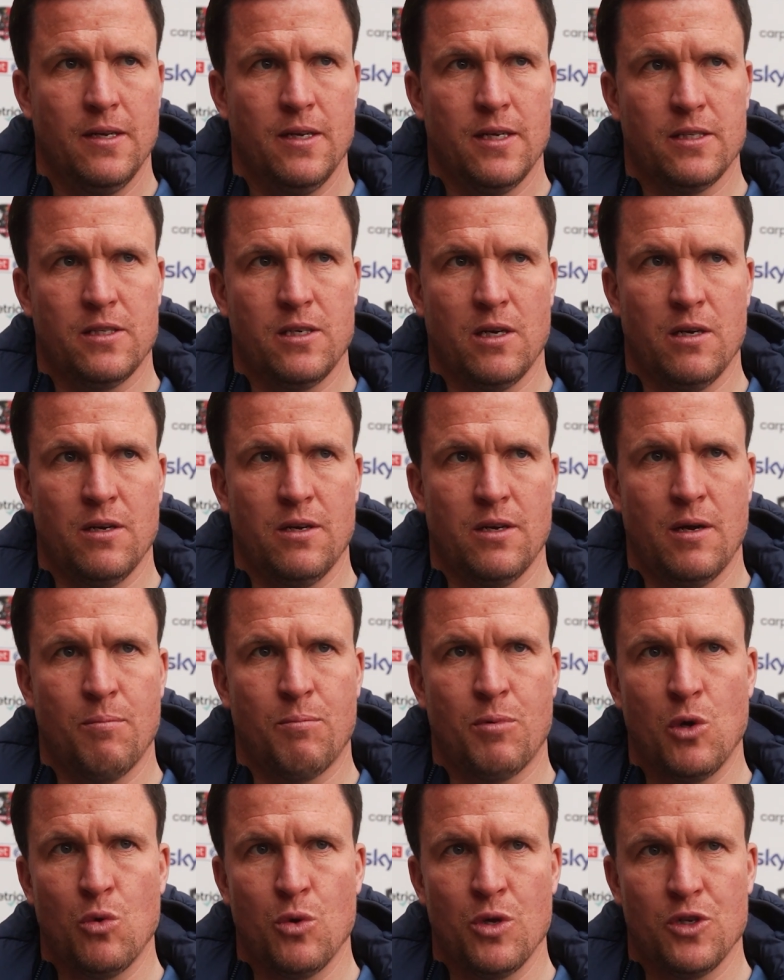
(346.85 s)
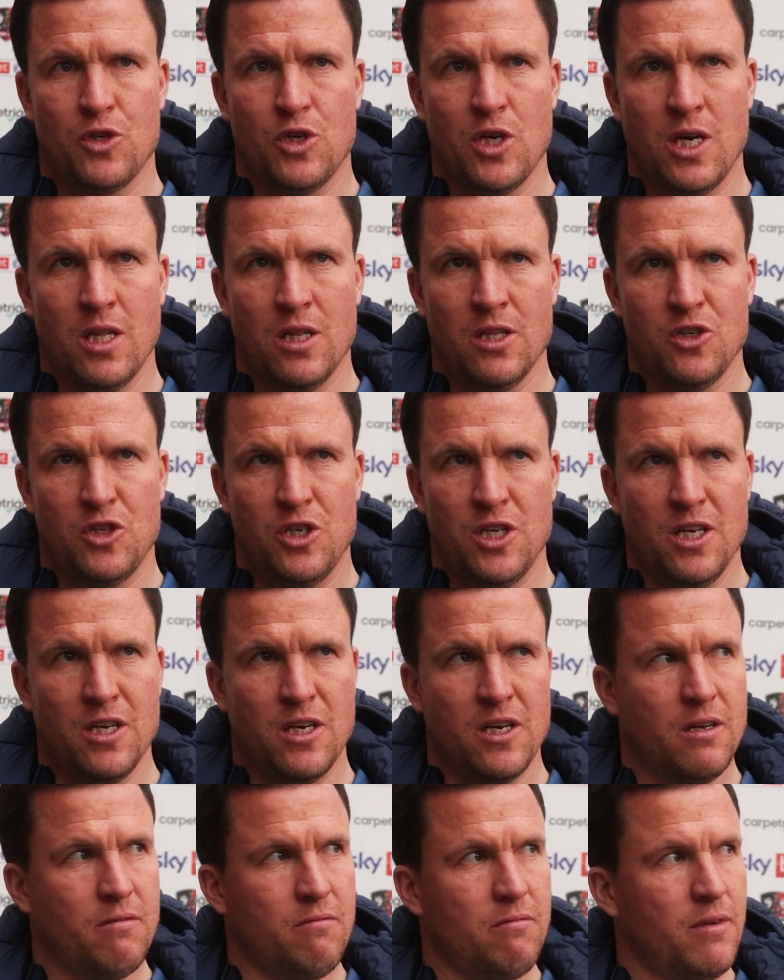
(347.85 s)
It's a, a brilliant challenge
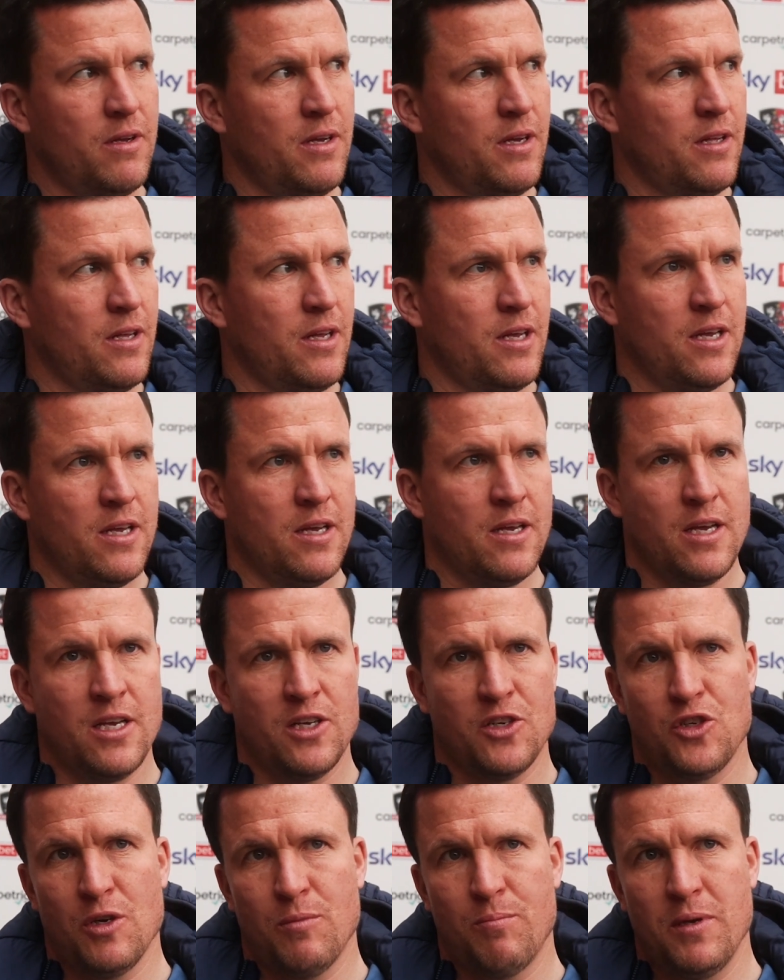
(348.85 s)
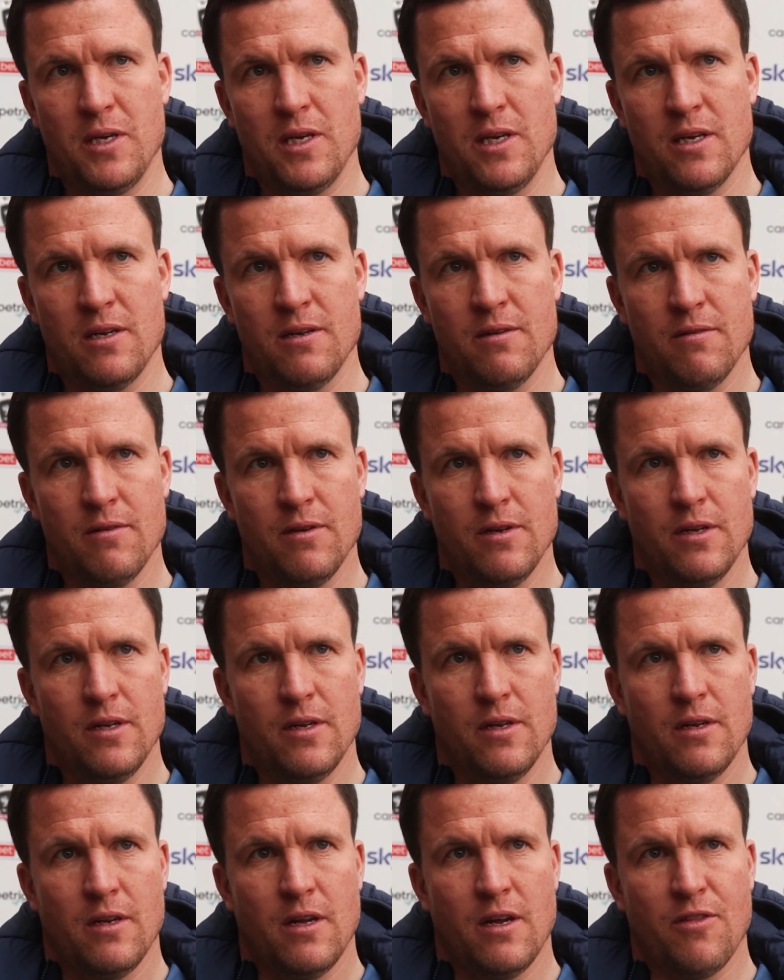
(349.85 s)
here at, at uh, S J P, and
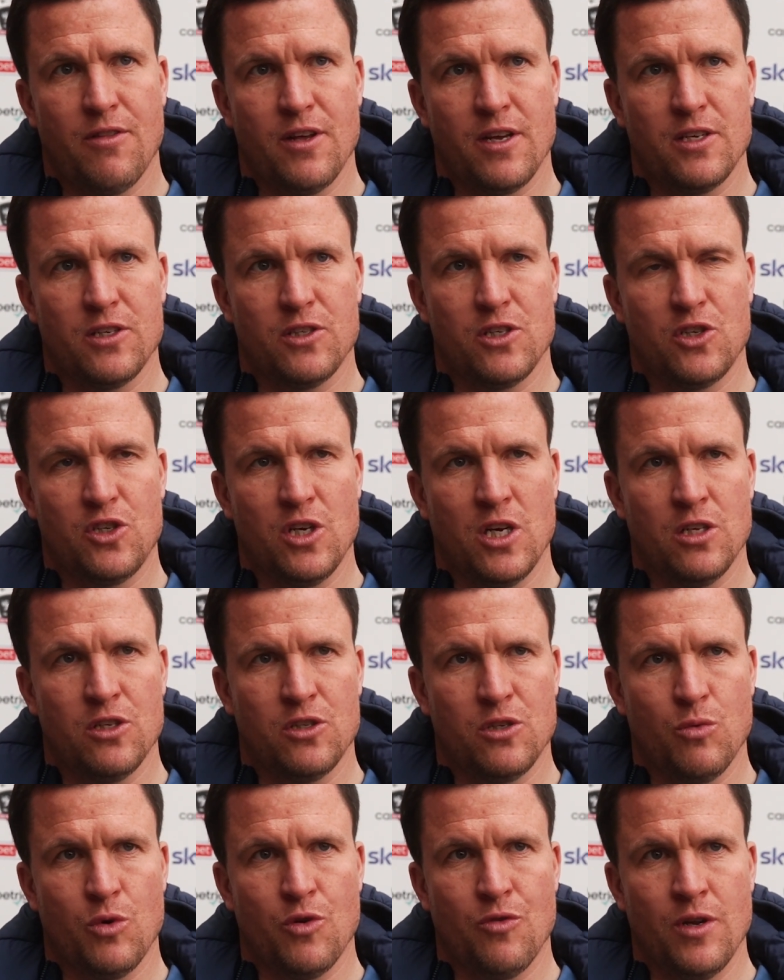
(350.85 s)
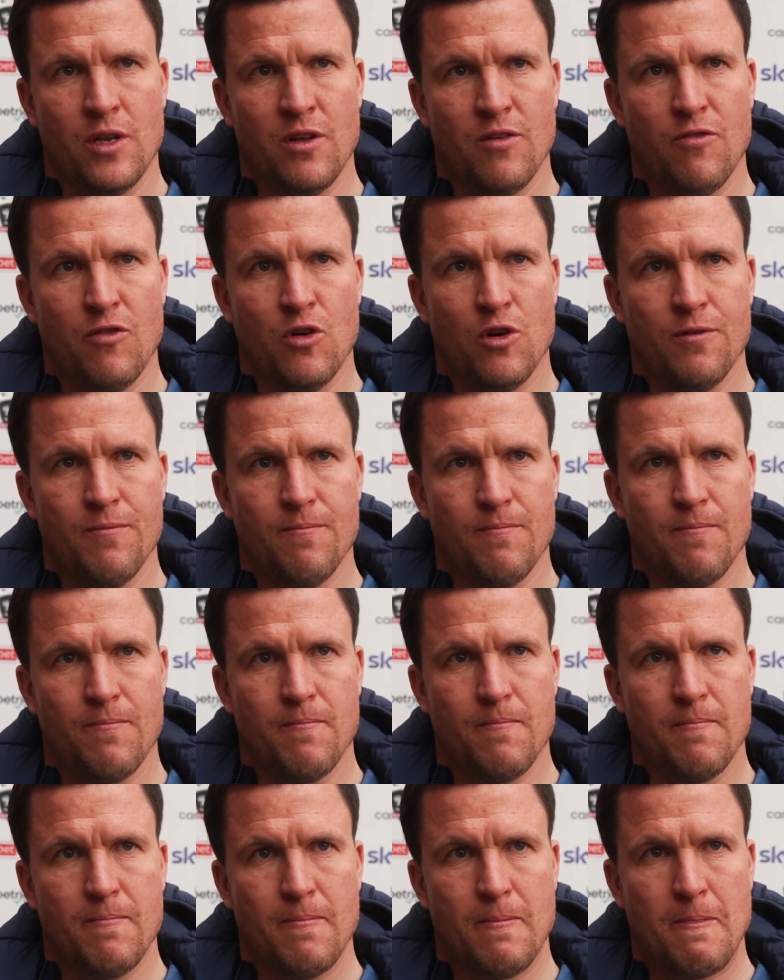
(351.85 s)
I think it's a challenge that we're ready for.
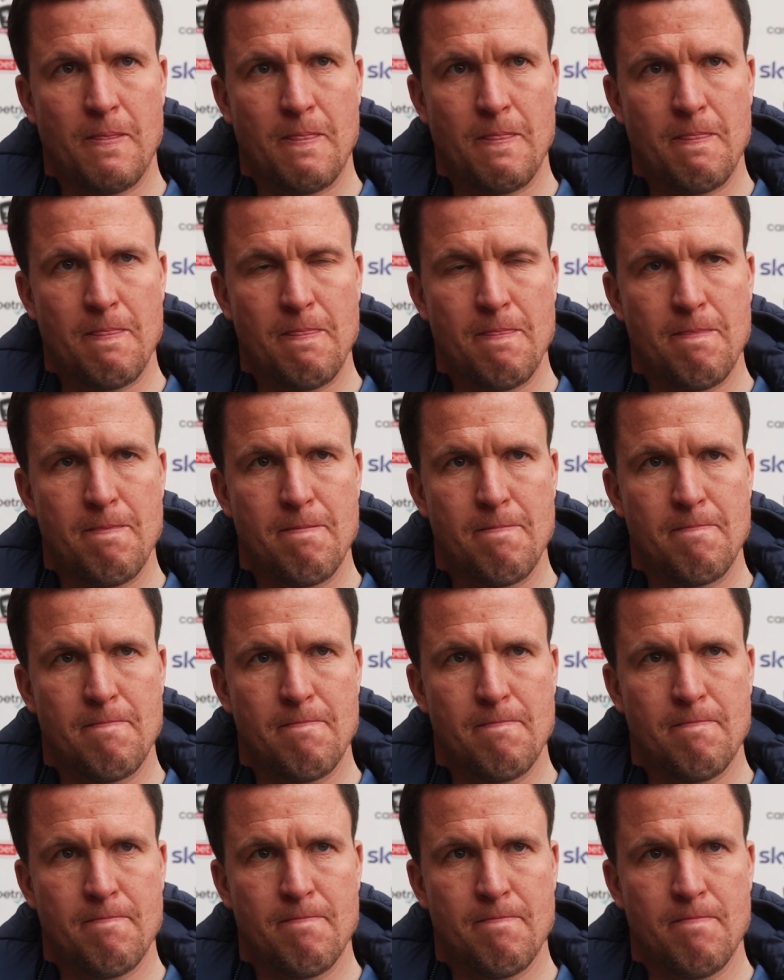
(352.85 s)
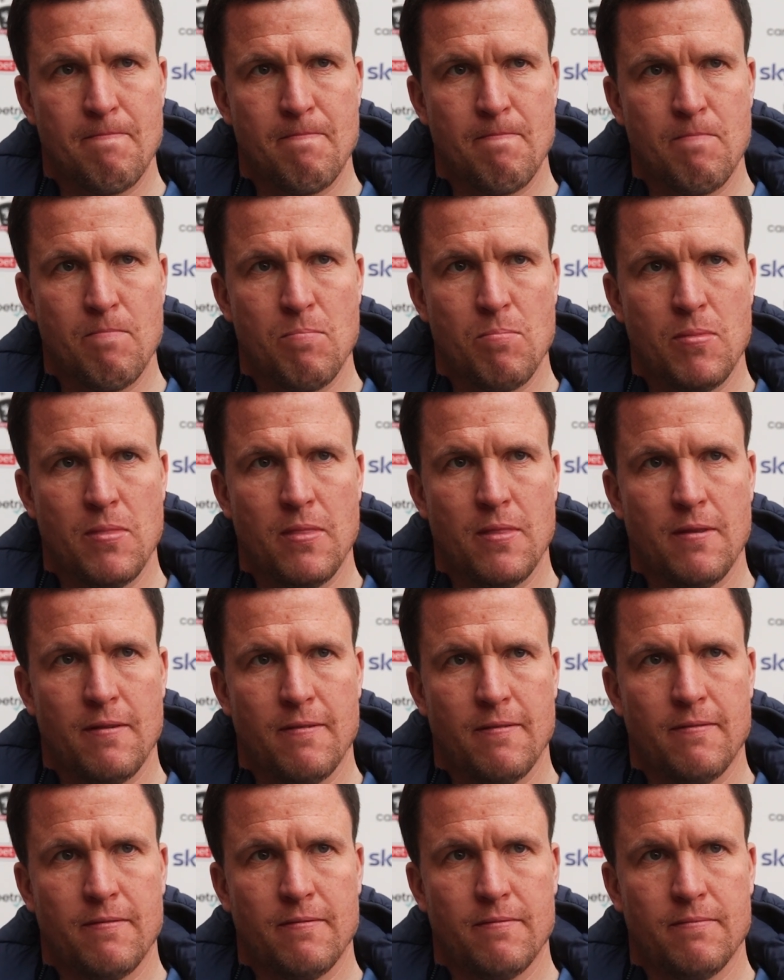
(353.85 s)
And I'm sure the players don't need telling
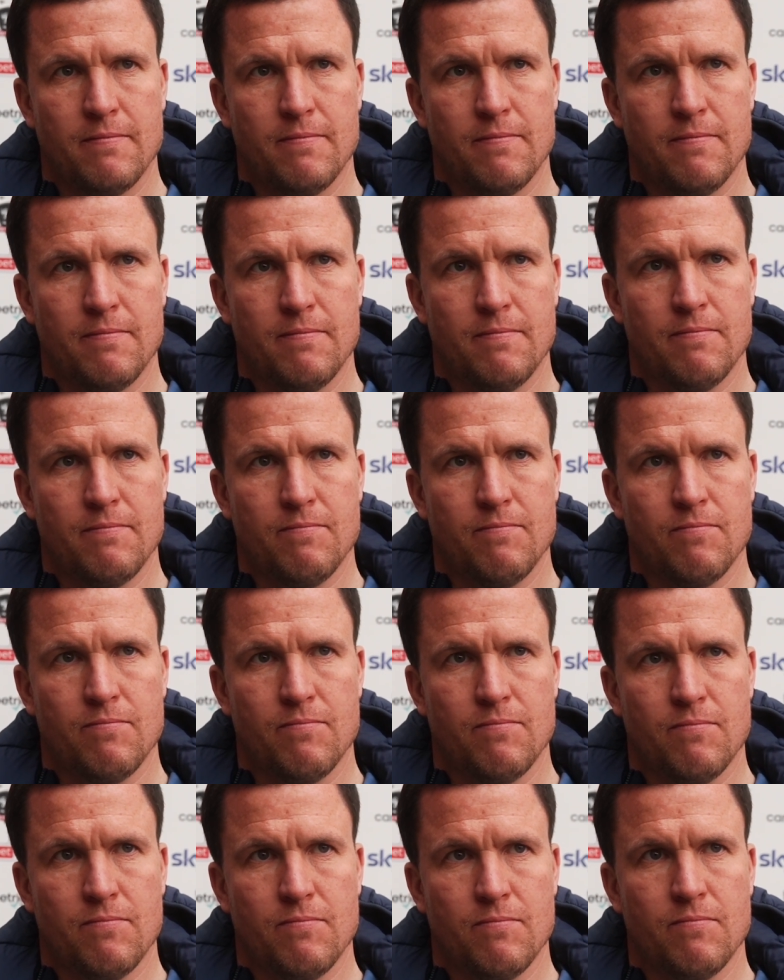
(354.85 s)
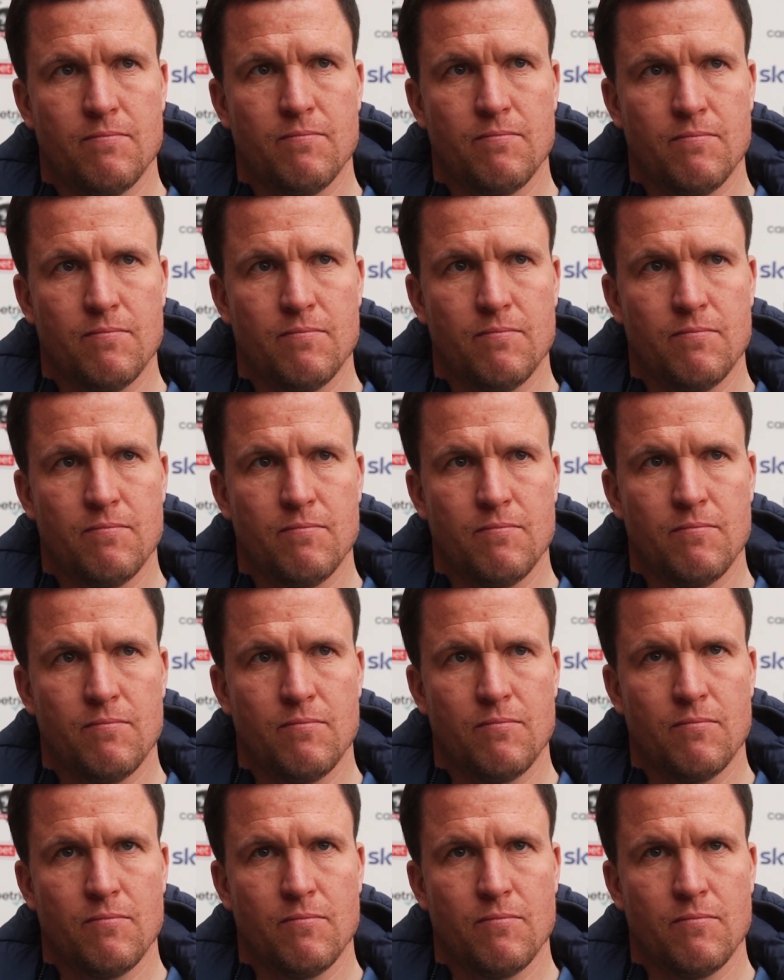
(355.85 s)
not to get carried away with a result like this.